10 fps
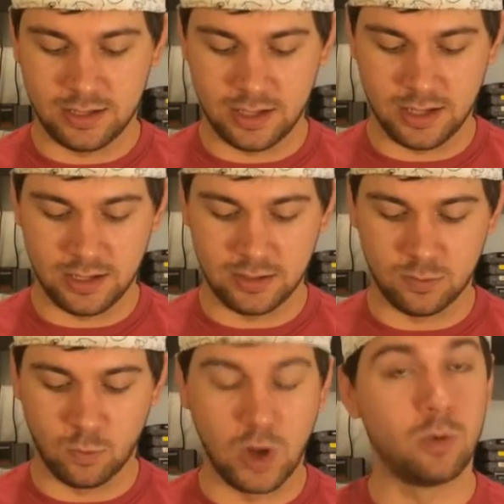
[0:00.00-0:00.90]

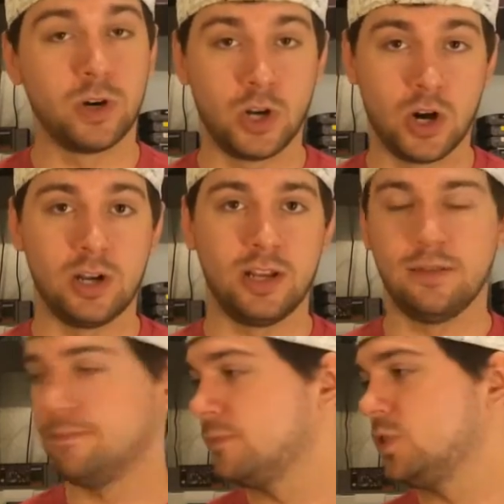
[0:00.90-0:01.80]
is well regarded.
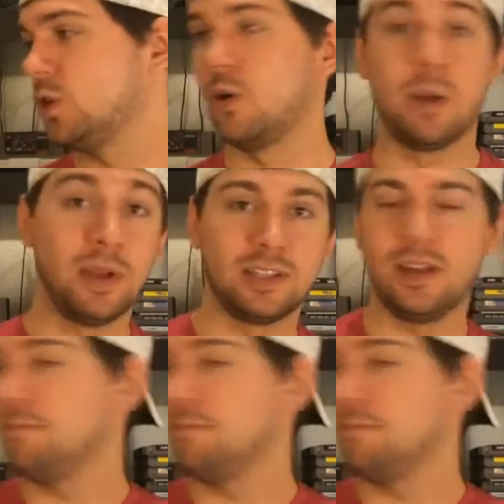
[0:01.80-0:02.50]
So I picked it